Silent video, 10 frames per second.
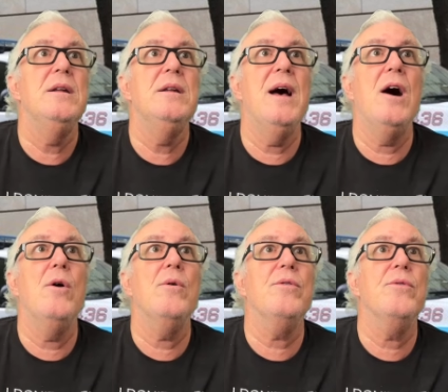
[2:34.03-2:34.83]

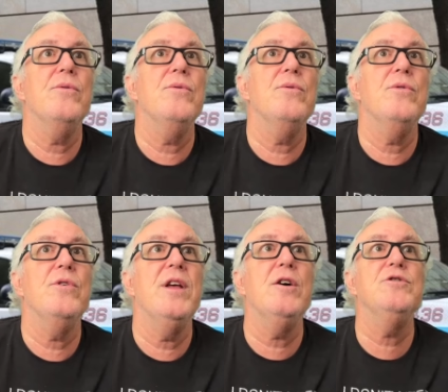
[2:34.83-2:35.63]
Now,
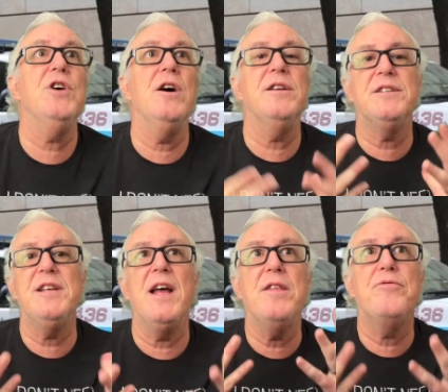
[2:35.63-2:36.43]
he goes on to
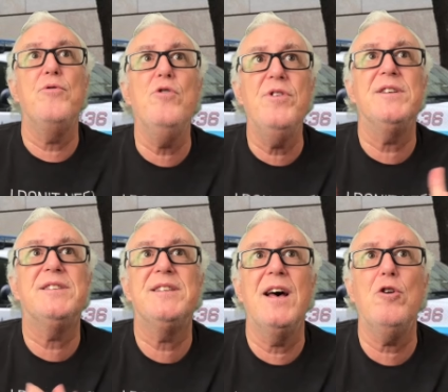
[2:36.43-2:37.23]
say, through
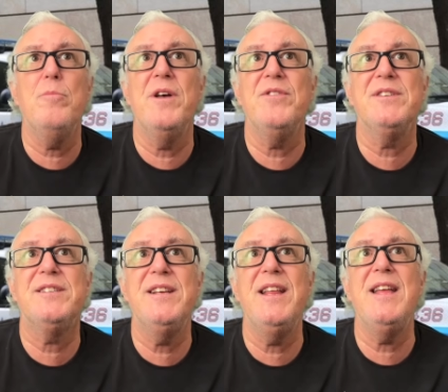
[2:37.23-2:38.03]
this settlement, the
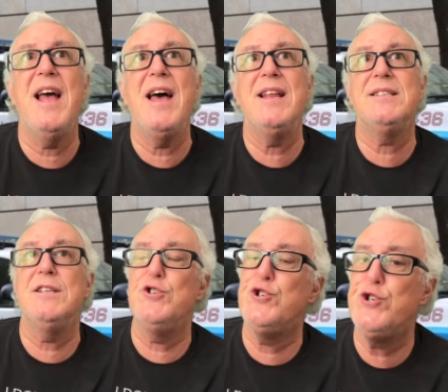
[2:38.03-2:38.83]
city and its
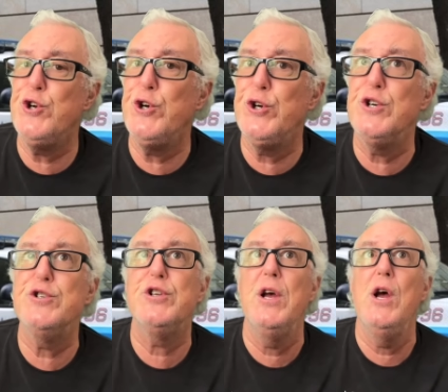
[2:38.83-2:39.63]

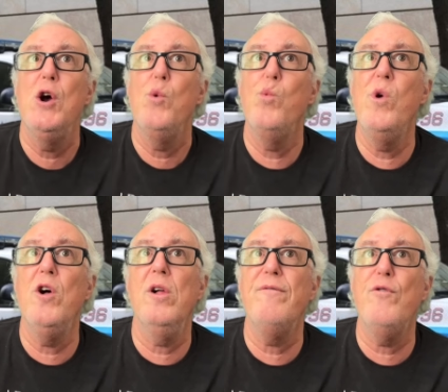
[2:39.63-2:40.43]
insurers
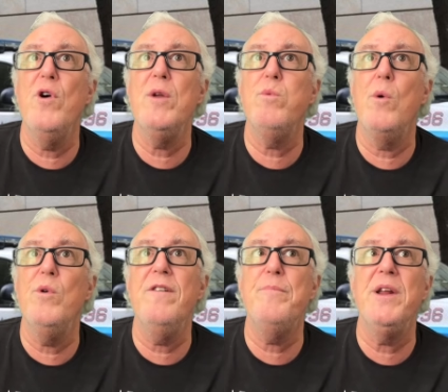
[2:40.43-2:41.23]
will avoid what
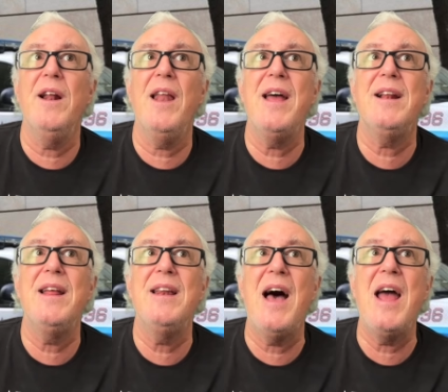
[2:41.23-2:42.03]
would have been a
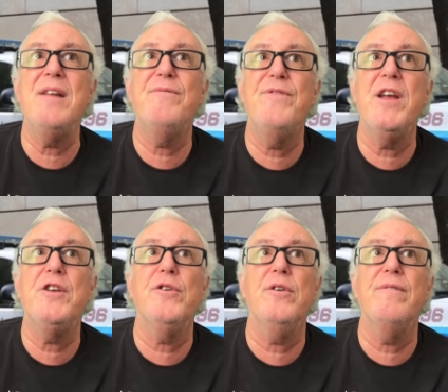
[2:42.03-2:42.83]
likely
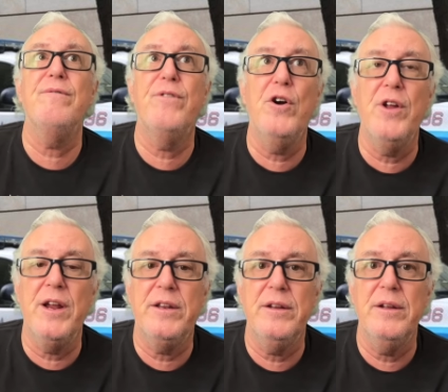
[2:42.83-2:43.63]
nine-figure
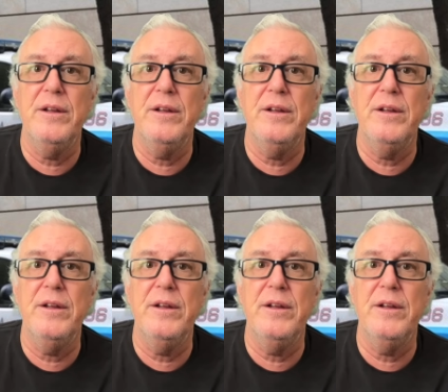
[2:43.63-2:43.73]
verdict